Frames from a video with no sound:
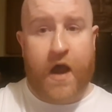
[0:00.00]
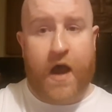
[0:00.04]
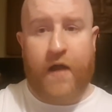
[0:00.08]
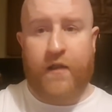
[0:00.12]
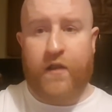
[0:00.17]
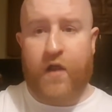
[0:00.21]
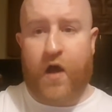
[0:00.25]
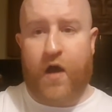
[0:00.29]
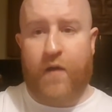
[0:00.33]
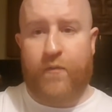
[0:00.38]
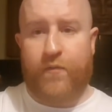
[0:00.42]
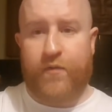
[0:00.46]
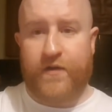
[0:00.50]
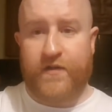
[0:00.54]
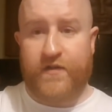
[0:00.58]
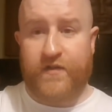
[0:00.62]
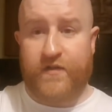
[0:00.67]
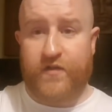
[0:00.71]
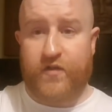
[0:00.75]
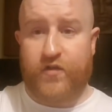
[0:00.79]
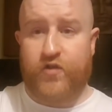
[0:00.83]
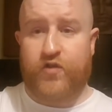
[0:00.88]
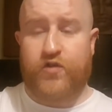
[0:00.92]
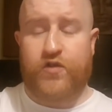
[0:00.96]
A lot of
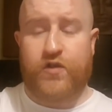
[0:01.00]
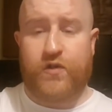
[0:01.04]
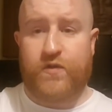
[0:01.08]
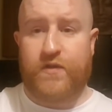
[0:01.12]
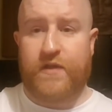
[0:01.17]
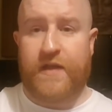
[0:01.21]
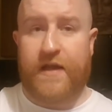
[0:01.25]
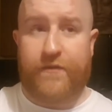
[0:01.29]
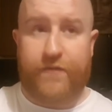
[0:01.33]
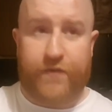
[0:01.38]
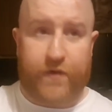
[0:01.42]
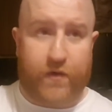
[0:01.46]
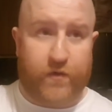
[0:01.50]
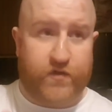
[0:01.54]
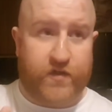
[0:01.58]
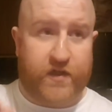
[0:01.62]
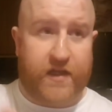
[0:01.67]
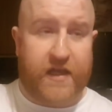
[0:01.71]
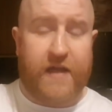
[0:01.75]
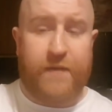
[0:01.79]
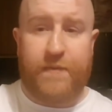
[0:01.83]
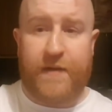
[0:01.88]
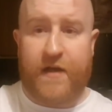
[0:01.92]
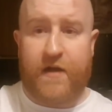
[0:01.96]
prisoners are just using that phone to
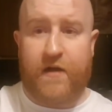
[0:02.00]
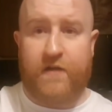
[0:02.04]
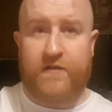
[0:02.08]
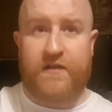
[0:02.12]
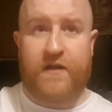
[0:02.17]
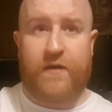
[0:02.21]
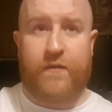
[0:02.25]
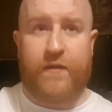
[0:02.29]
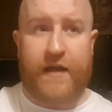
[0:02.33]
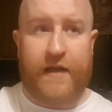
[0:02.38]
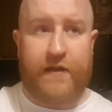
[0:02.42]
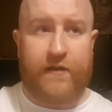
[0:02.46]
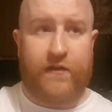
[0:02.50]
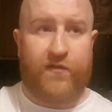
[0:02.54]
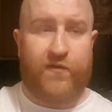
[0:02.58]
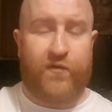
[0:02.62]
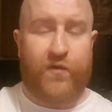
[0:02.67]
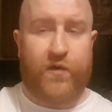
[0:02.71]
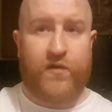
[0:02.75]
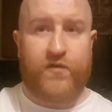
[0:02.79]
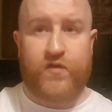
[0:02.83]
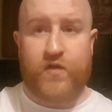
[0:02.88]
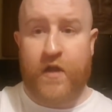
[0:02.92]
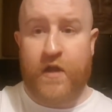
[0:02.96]
keep in contact with their loved
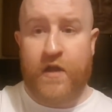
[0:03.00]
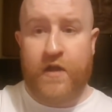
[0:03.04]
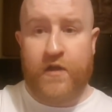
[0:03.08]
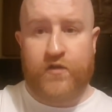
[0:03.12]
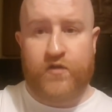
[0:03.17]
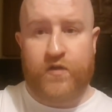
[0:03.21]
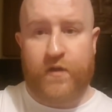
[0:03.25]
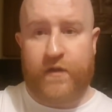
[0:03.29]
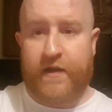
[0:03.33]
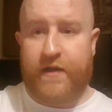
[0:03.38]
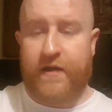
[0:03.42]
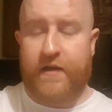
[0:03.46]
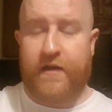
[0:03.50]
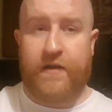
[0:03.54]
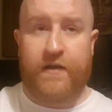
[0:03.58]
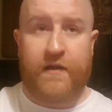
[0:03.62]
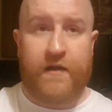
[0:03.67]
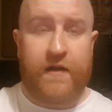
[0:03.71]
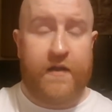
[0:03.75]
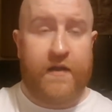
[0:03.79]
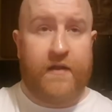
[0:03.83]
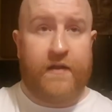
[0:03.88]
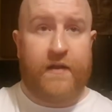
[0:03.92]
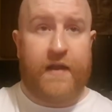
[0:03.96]
ones so they
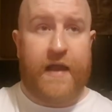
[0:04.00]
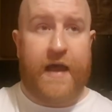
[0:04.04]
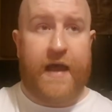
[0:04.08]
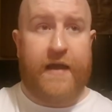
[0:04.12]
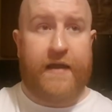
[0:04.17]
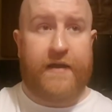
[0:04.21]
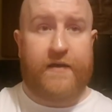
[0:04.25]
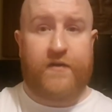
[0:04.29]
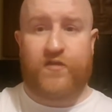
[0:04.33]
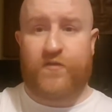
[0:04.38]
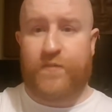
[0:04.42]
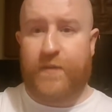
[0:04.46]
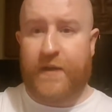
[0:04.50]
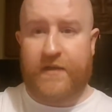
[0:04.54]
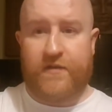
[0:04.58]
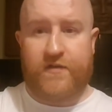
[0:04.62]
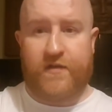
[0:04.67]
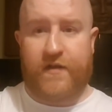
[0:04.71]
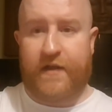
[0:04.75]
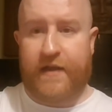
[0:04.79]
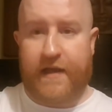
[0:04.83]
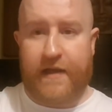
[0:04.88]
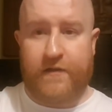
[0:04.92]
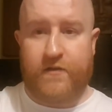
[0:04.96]
can like speak
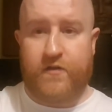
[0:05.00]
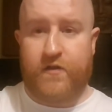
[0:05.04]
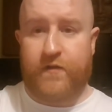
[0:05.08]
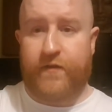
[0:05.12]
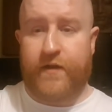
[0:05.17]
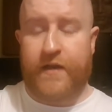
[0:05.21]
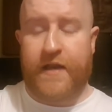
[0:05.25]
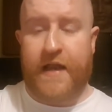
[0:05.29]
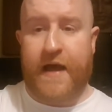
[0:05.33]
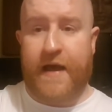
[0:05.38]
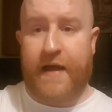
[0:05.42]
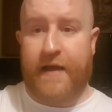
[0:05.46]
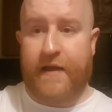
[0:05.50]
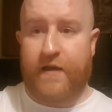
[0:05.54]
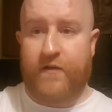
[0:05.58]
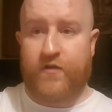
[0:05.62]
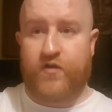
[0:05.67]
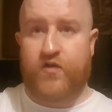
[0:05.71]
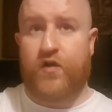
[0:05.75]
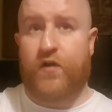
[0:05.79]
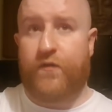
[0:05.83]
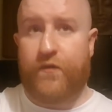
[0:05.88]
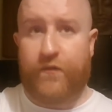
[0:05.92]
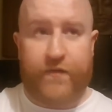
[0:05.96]
to the kids of a night and
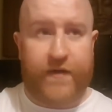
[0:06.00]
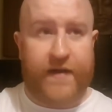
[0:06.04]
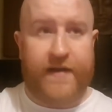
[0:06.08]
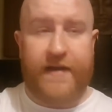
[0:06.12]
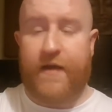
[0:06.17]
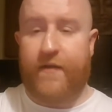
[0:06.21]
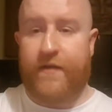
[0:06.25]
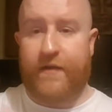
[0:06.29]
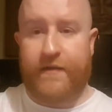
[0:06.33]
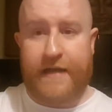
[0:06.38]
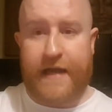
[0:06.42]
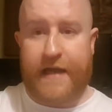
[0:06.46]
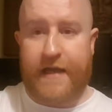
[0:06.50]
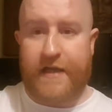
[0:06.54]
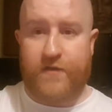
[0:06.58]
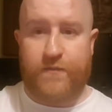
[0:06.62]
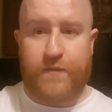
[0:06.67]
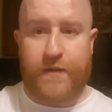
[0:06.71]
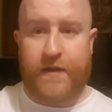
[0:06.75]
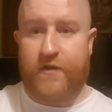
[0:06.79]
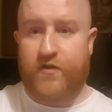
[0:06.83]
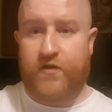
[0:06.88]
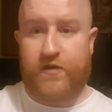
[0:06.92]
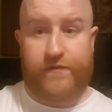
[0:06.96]
stuff and find out the day's
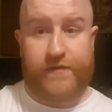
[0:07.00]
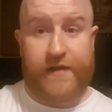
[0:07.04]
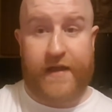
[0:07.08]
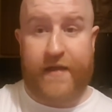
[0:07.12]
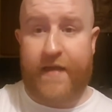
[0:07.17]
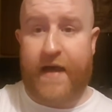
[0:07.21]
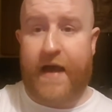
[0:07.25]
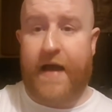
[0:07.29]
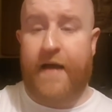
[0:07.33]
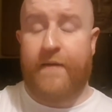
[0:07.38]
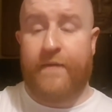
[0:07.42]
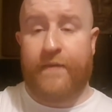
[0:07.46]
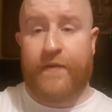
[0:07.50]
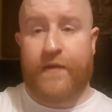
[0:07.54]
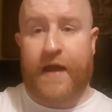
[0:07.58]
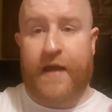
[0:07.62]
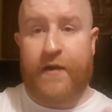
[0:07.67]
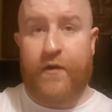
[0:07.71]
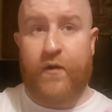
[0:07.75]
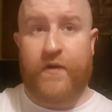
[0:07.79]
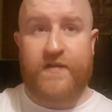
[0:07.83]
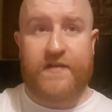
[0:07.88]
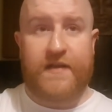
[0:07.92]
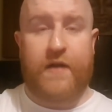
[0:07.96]
been and stuff like that.
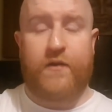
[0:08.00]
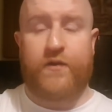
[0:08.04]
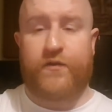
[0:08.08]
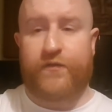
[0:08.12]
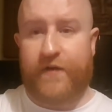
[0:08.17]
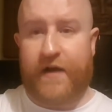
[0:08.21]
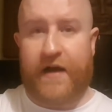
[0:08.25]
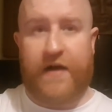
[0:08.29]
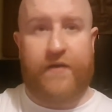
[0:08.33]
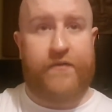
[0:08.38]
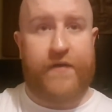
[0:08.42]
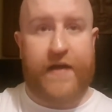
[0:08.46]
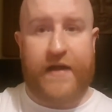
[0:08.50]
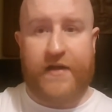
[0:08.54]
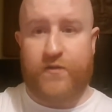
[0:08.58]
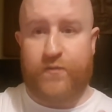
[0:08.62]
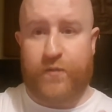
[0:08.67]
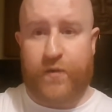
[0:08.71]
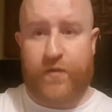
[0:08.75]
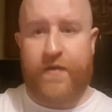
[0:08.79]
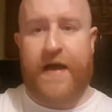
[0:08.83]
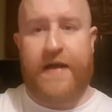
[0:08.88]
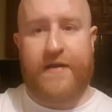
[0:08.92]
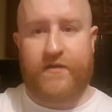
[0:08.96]
I know it sounds far-fetched,
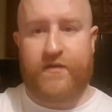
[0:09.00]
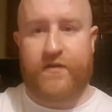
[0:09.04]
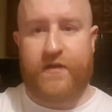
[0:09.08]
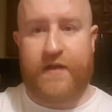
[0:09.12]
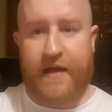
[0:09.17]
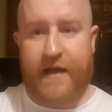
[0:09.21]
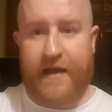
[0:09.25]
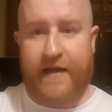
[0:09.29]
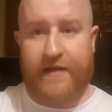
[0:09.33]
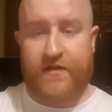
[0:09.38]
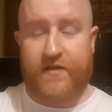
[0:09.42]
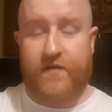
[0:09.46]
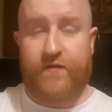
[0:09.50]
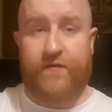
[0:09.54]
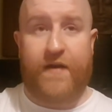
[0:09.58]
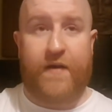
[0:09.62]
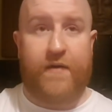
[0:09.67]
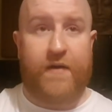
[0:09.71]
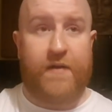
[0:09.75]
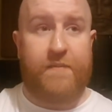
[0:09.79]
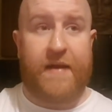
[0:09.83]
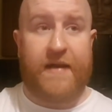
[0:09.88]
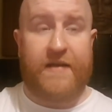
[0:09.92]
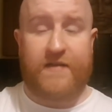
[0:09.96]
but that it's a
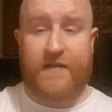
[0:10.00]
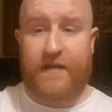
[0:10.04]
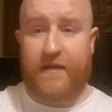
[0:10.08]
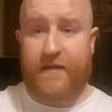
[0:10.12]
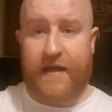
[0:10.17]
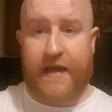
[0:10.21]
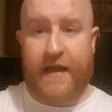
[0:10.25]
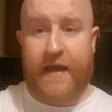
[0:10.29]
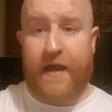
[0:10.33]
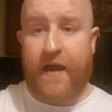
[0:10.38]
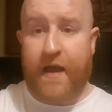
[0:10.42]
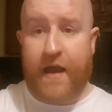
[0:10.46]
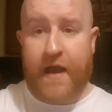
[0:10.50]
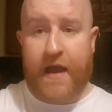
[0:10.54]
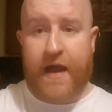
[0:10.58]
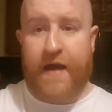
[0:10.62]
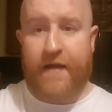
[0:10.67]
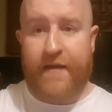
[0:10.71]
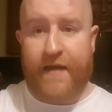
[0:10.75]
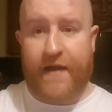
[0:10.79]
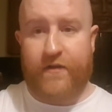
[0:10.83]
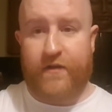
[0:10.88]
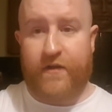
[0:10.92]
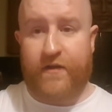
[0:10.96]
very basic thing.
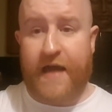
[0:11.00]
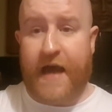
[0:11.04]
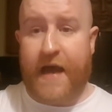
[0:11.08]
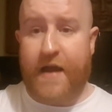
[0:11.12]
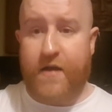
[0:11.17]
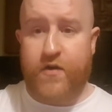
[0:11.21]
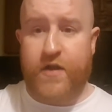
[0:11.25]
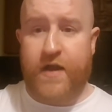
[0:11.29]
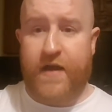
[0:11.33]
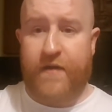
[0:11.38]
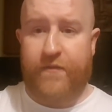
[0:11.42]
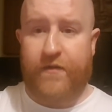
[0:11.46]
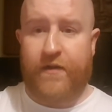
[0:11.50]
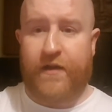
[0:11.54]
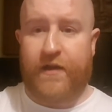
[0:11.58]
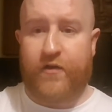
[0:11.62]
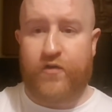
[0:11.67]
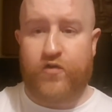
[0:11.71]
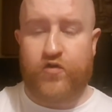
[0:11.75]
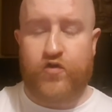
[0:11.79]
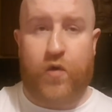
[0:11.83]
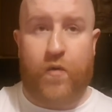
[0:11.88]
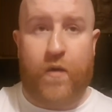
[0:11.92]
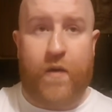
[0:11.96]
And that definitely
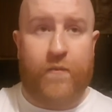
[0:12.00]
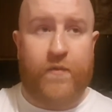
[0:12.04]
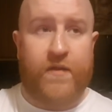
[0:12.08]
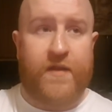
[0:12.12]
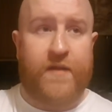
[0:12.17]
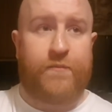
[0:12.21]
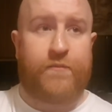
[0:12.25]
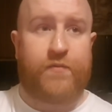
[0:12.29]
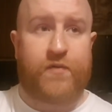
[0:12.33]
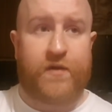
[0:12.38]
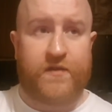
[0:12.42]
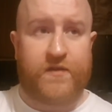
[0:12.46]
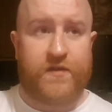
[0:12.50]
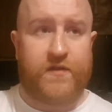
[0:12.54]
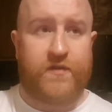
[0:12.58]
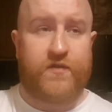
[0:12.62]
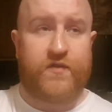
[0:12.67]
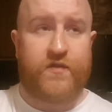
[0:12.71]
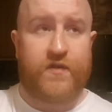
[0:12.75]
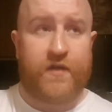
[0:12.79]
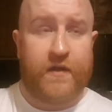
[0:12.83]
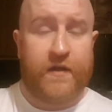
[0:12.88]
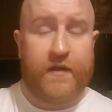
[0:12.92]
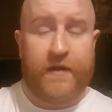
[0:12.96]
does go on within
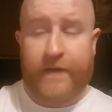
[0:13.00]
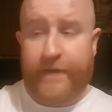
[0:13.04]
prisons.